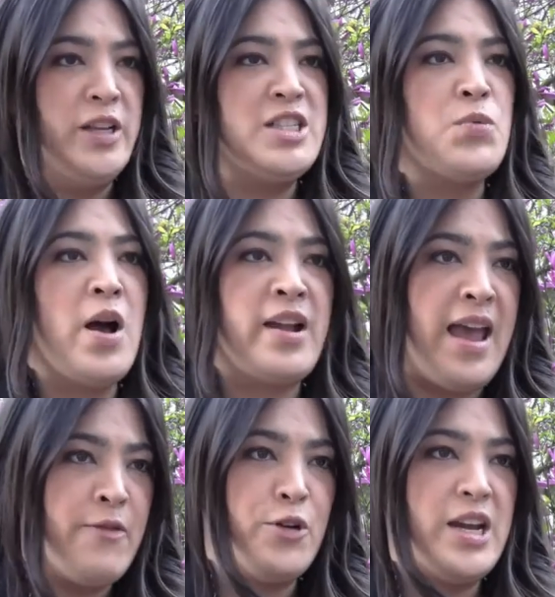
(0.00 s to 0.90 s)
It's swung
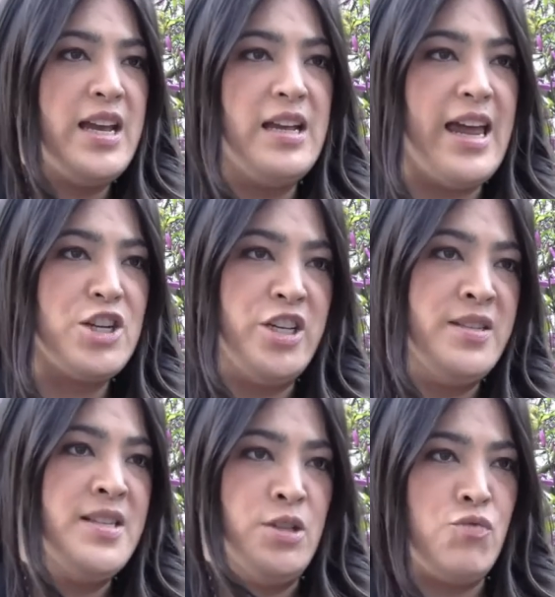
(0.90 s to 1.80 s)
every
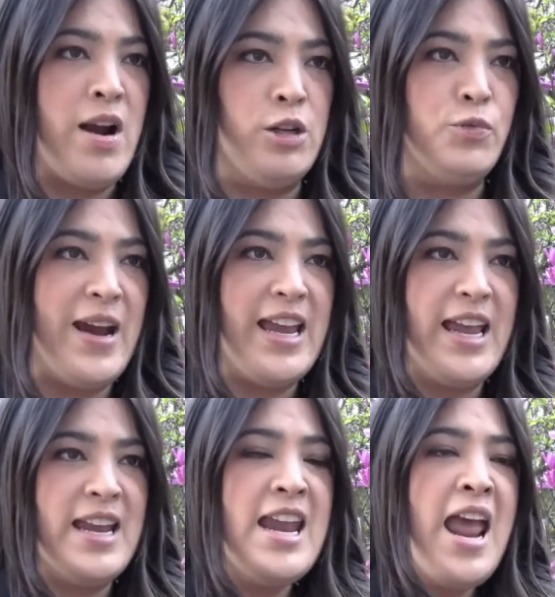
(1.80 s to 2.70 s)
election since Ronald Reagan,